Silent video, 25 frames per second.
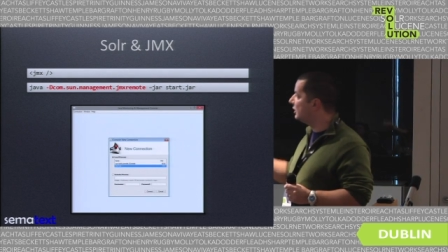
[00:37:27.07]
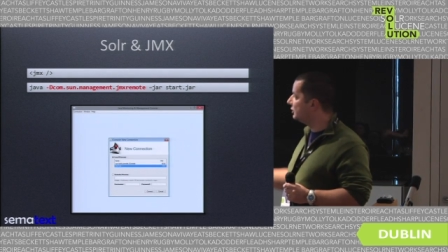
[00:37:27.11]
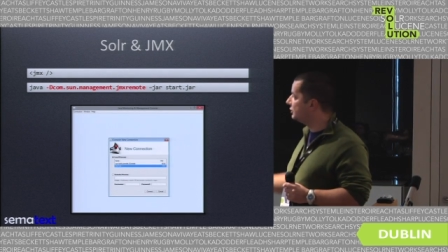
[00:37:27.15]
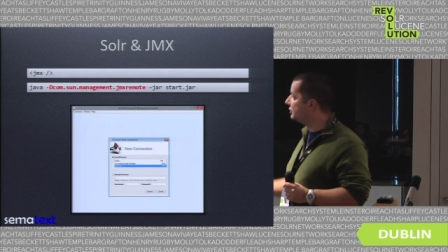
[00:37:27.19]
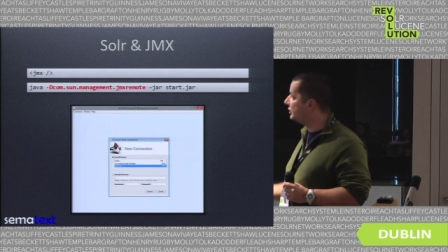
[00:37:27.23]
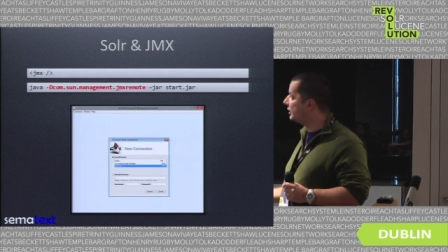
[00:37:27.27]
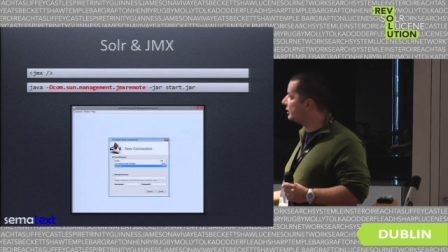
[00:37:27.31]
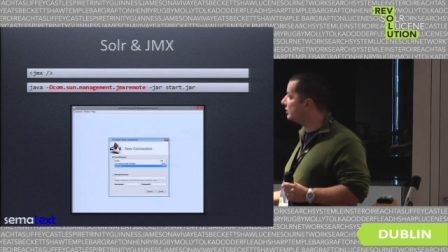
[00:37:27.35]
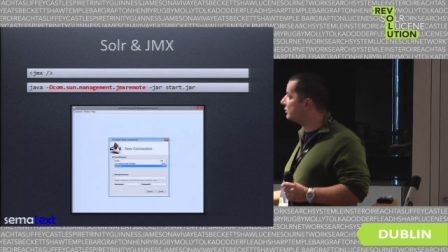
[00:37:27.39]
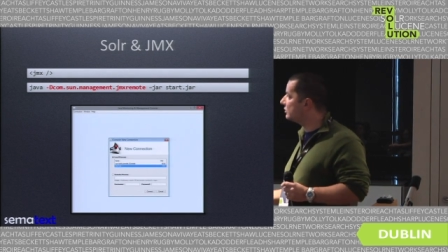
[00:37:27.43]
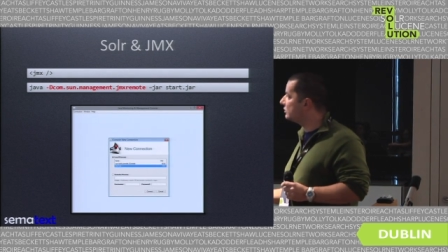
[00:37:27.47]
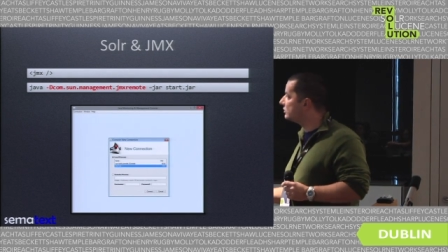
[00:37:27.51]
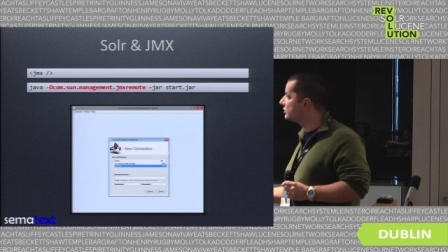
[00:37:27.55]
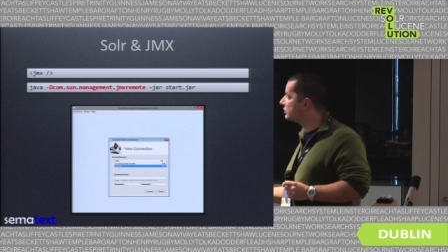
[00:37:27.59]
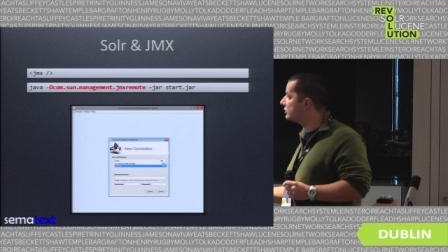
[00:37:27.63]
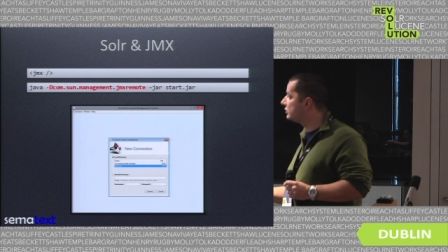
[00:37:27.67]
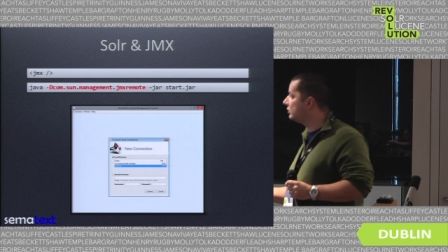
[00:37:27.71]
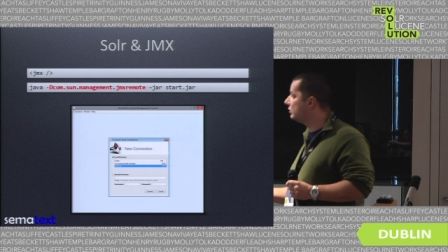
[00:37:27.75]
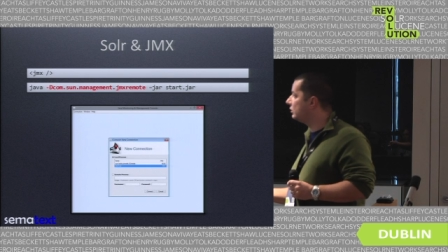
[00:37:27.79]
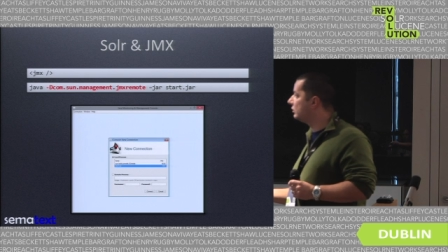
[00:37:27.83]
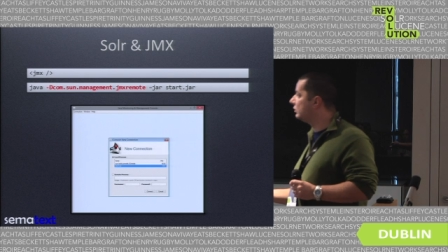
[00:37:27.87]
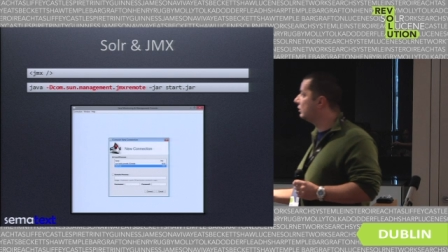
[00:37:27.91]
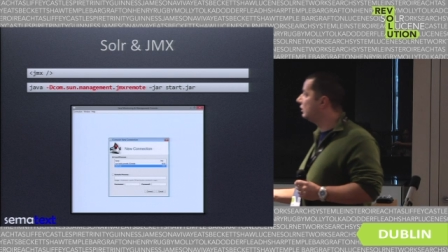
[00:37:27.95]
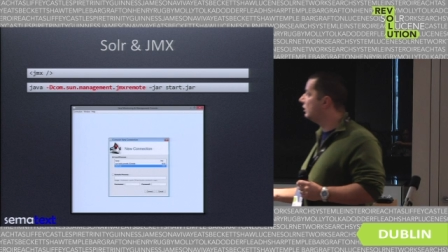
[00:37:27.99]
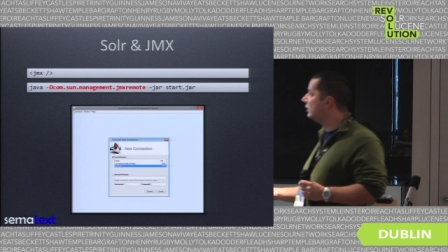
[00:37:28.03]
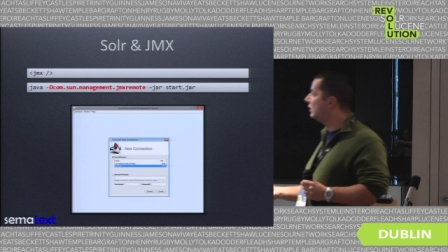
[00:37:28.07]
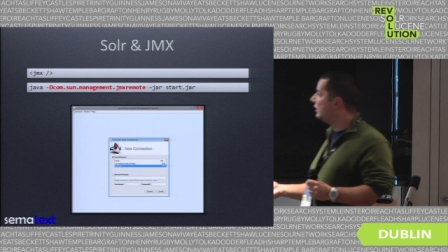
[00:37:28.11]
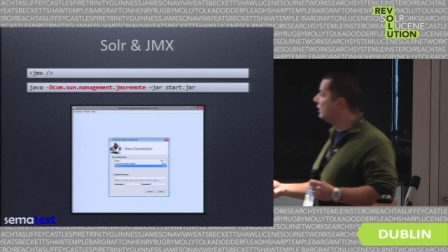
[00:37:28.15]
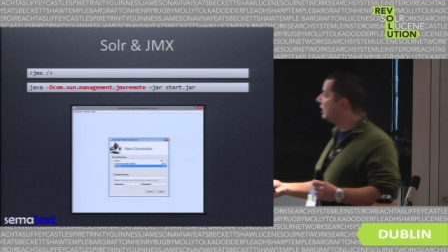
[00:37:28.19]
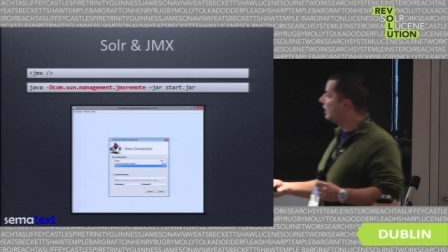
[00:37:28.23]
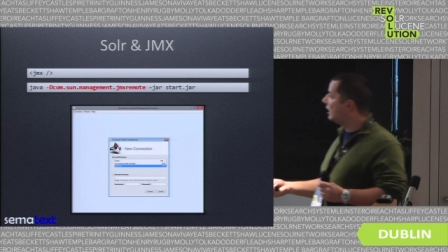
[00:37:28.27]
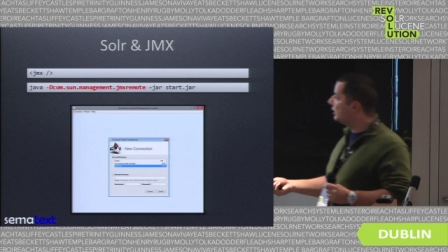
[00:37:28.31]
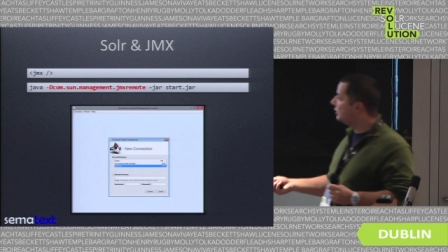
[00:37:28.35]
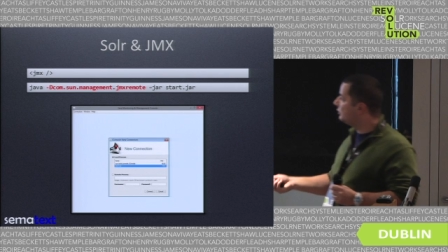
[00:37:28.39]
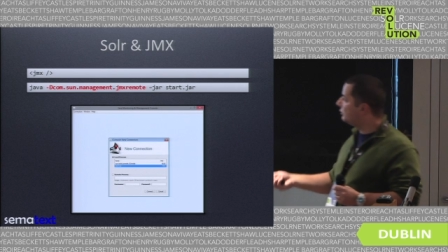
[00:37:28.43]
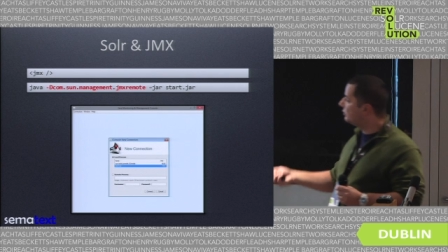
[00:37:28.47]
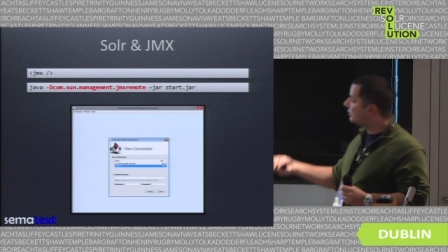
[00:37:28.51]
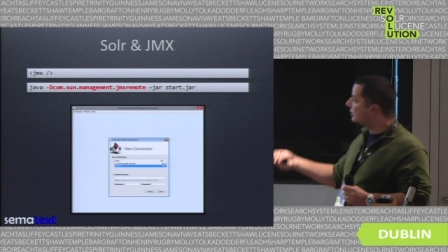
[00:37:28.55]
JConsole,
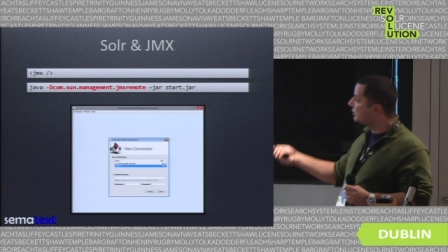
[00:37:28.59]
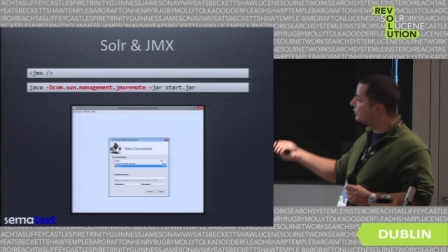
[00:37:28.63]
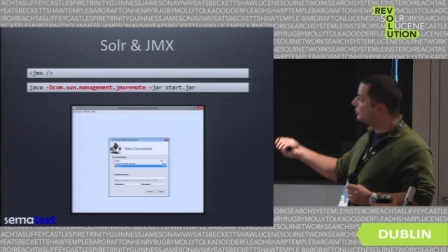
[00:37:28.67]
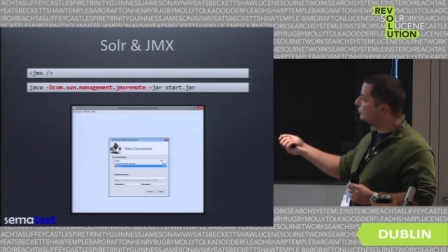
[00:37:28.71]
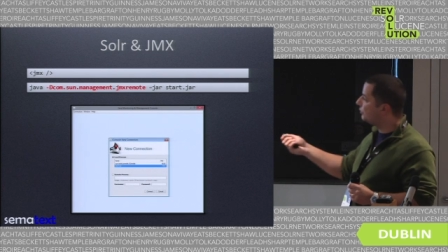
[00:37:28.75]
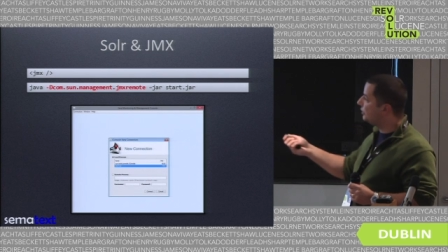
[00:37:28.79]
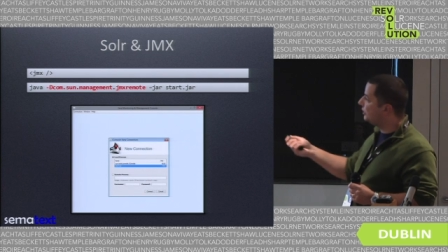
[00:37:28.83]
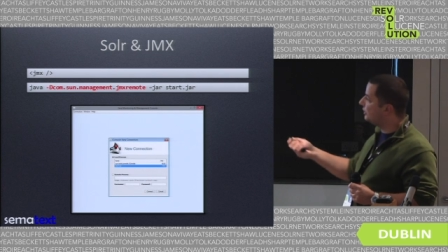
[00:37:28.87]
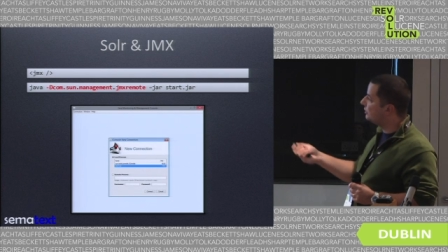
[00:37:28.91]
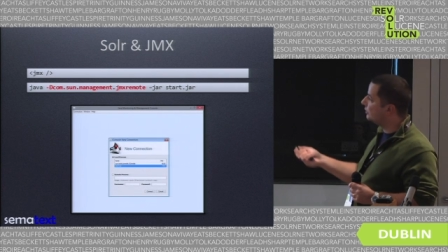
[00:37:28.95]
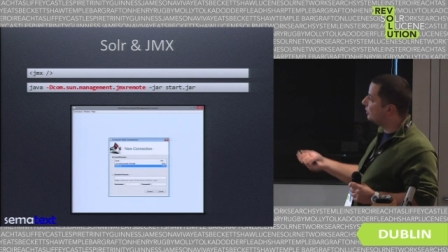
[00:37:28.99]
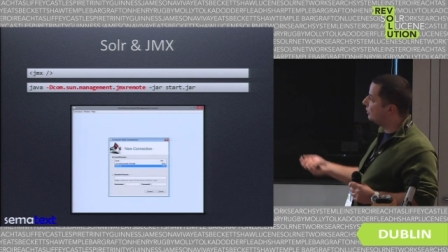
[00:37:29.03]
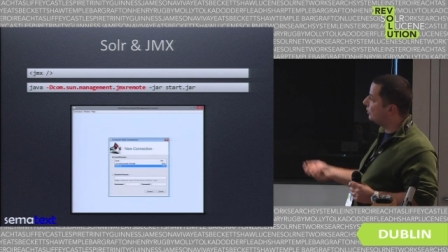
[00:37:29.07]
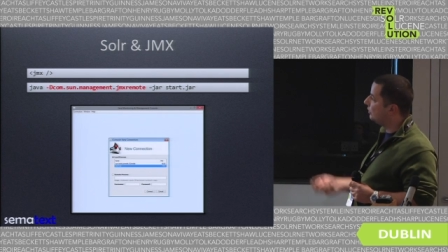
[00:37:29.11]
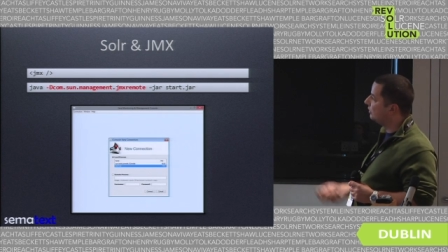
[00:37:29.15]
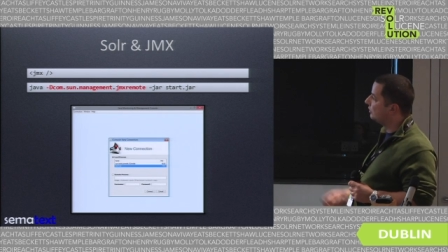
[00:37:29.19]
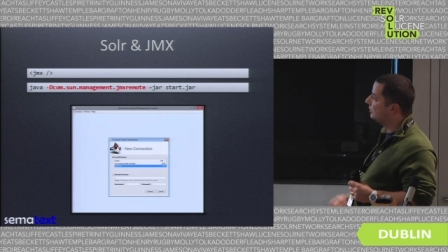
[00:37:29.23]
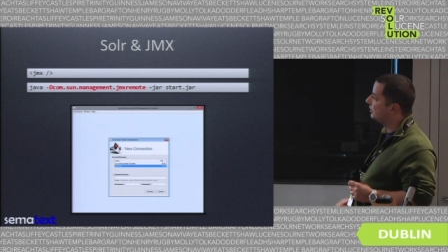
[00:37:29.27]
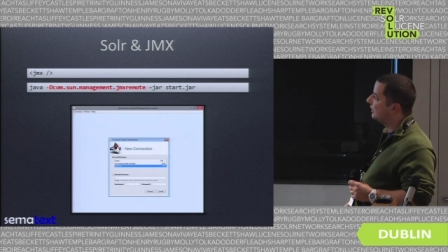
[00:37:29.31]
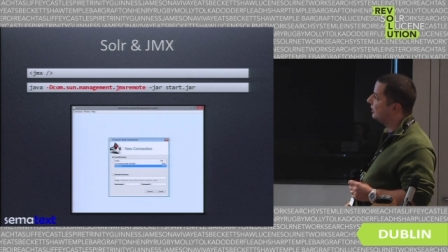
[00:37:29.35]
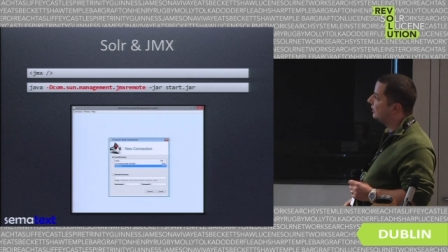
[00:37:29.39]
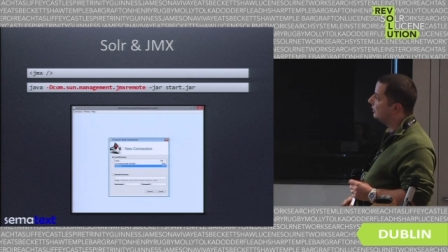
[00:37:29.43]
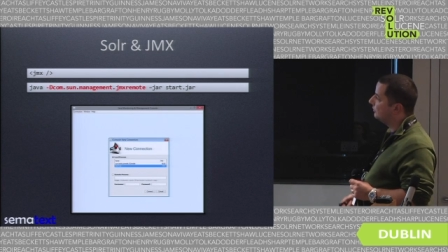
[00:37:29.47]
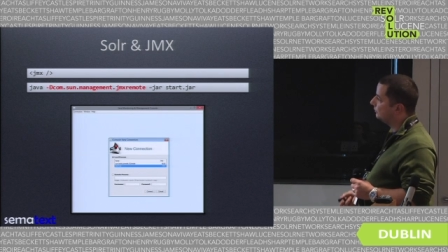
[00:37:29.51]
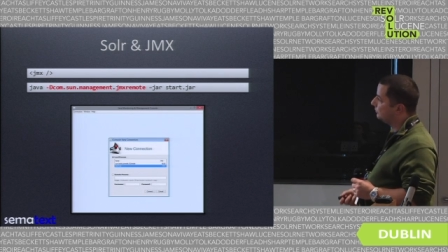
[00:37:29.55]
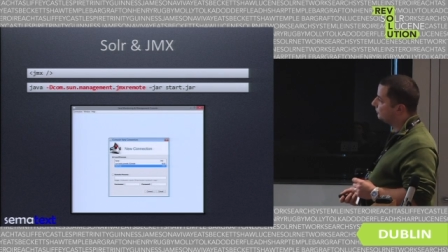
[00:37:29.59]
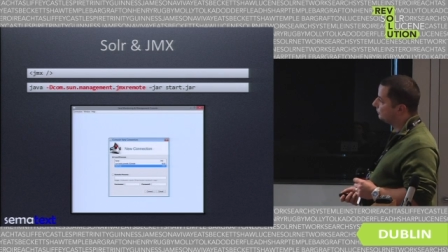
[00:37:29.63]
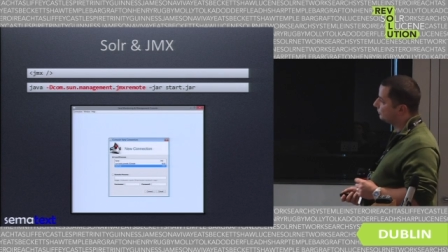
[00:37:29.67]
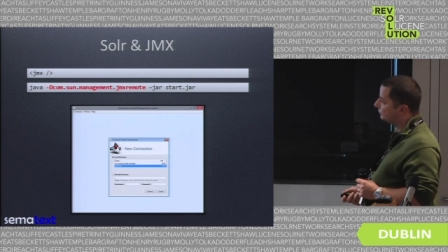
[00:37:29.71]
and you can read all the